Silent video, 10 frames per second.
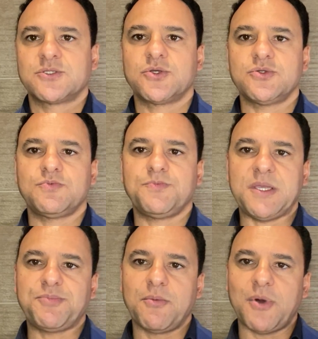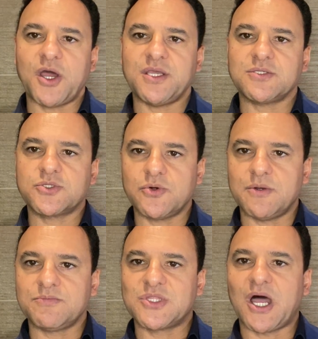to be promoting to
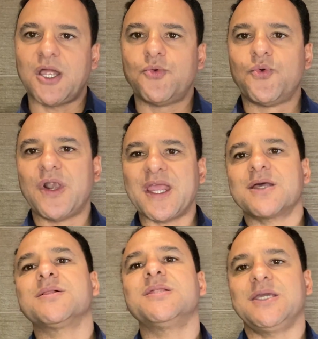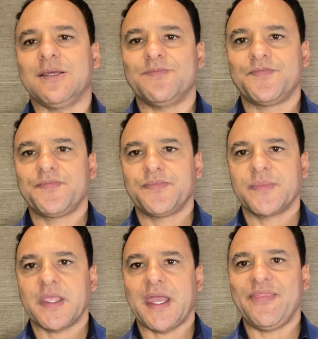them directly.
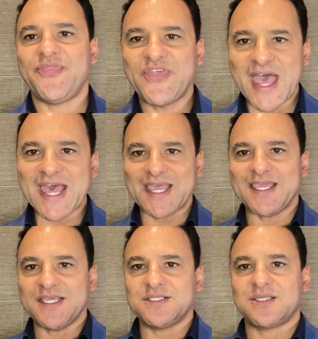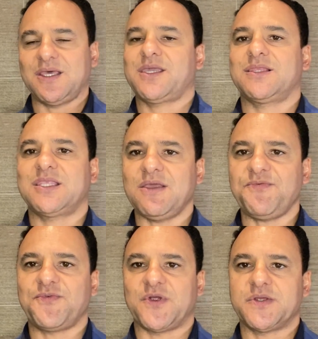And that is the
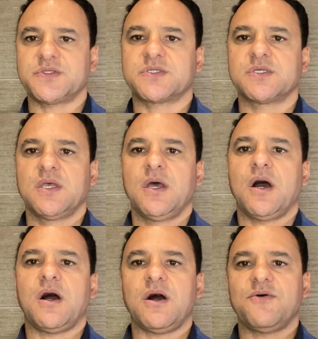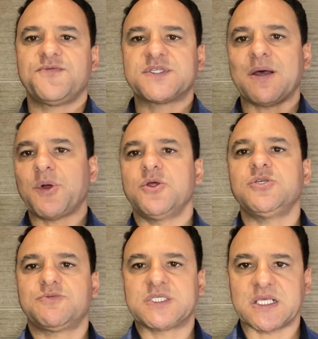difference of someone
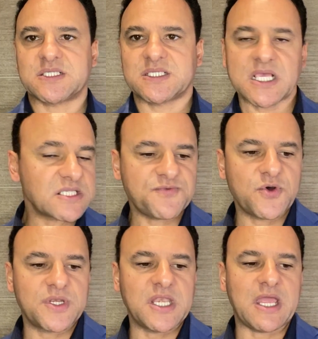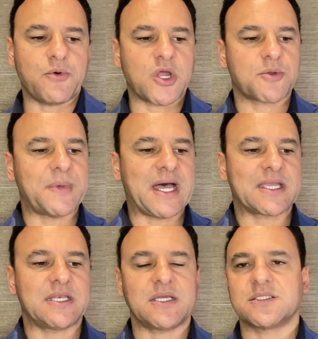who's successful in network
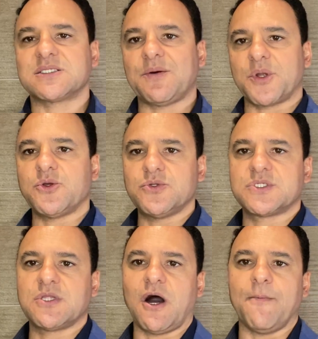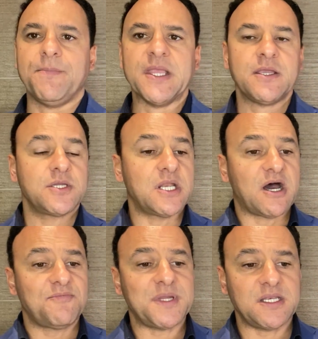marketing and someone who's not.
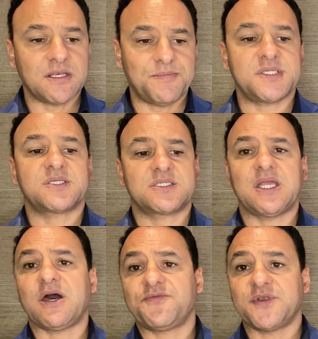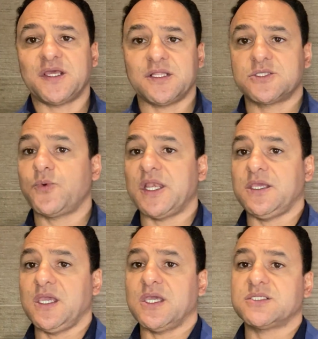I've been in the business now for nearly 20
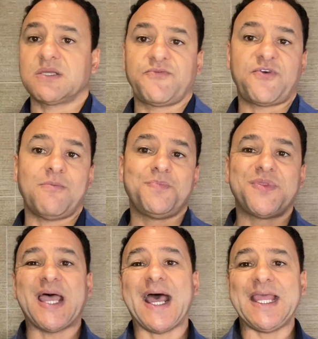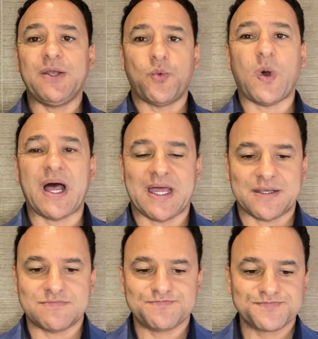years, and from day
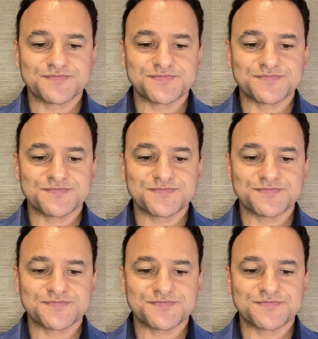one,